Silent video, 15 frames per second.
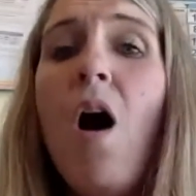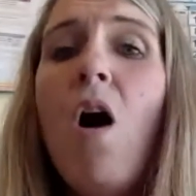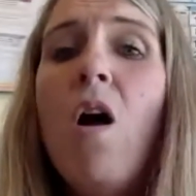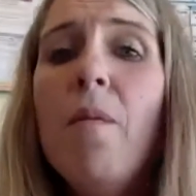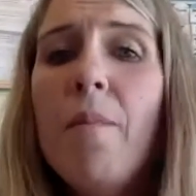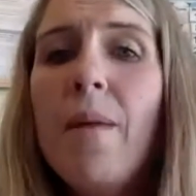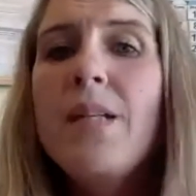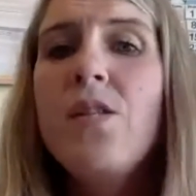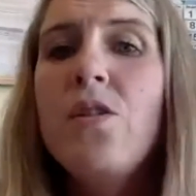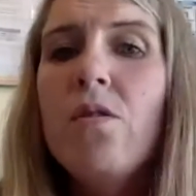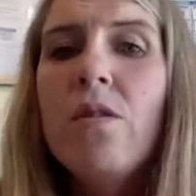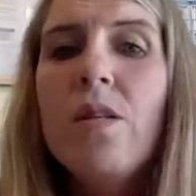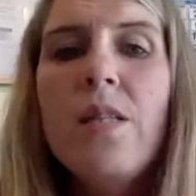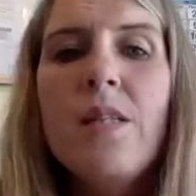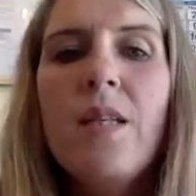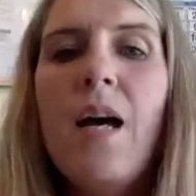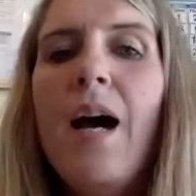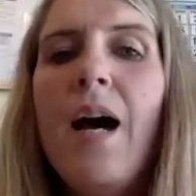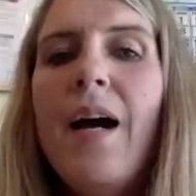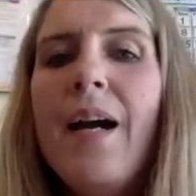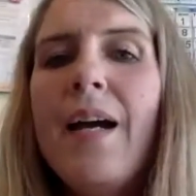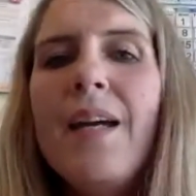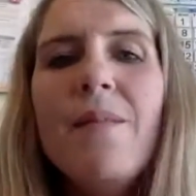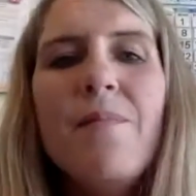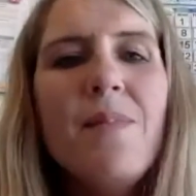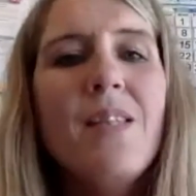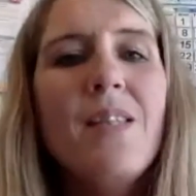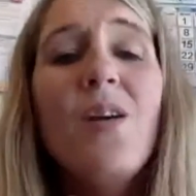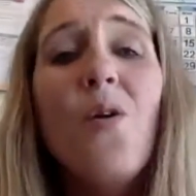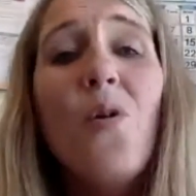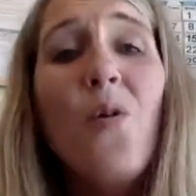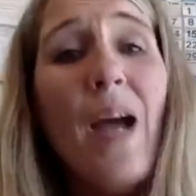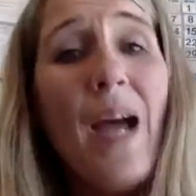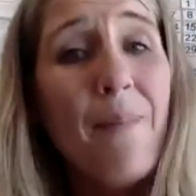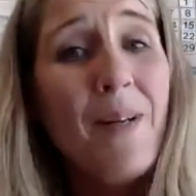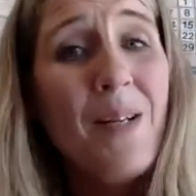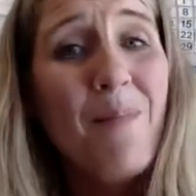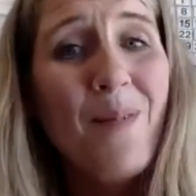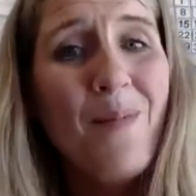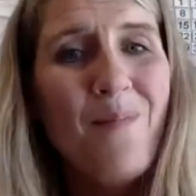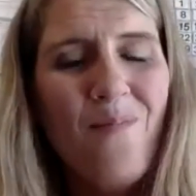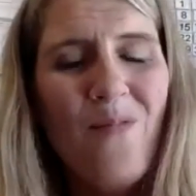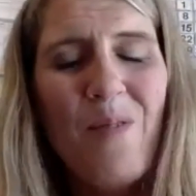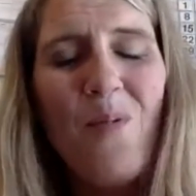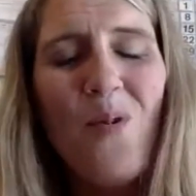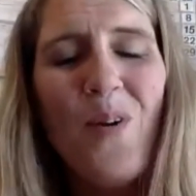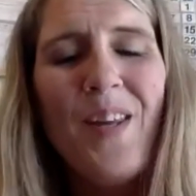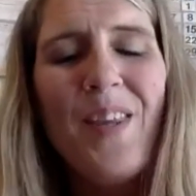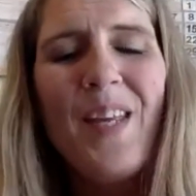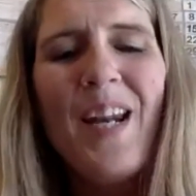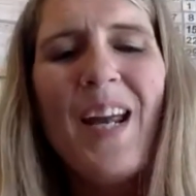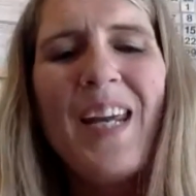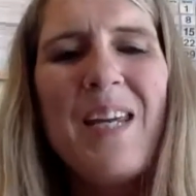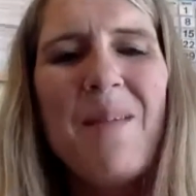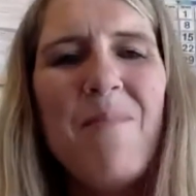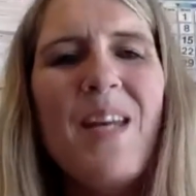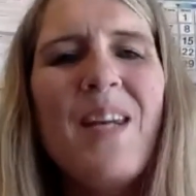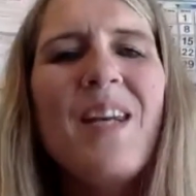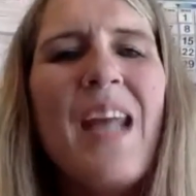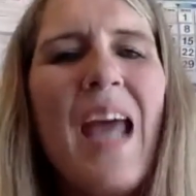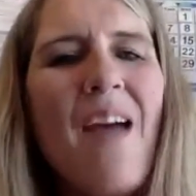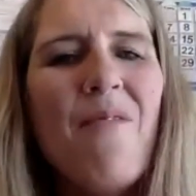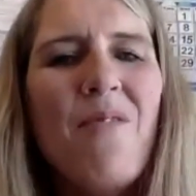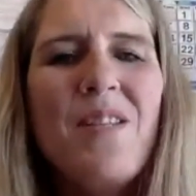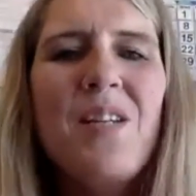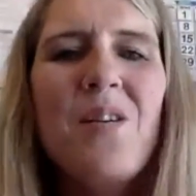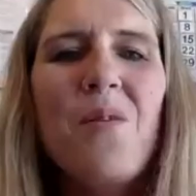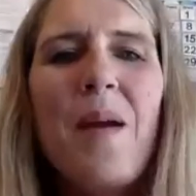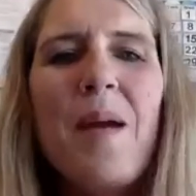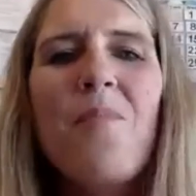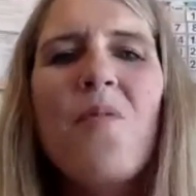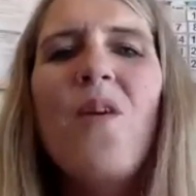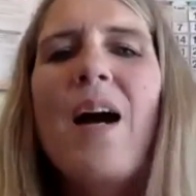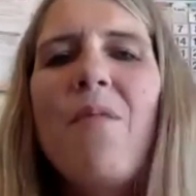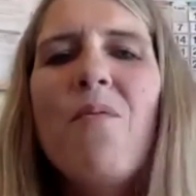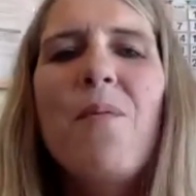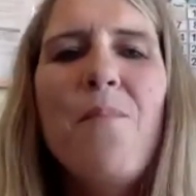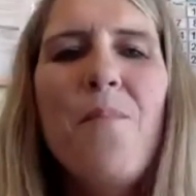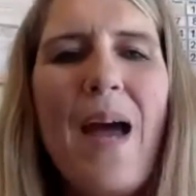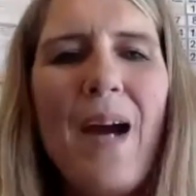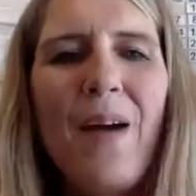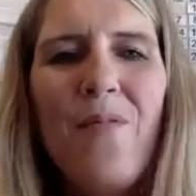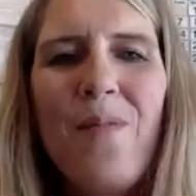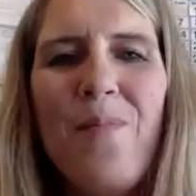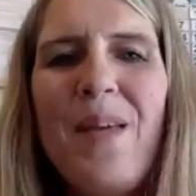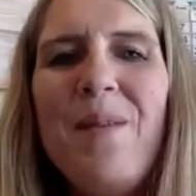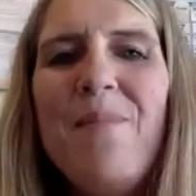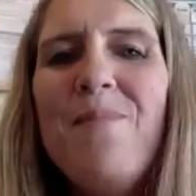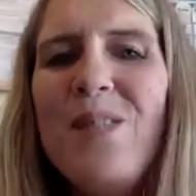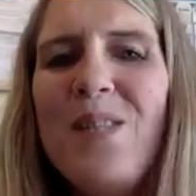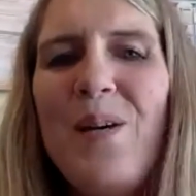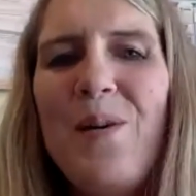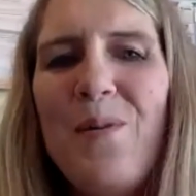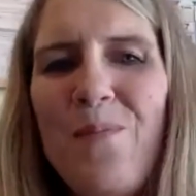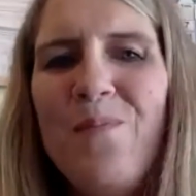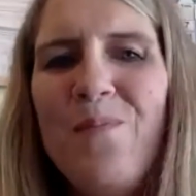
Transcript: All my students, I am so happy to report that I keep getting every single paper I want back from them. So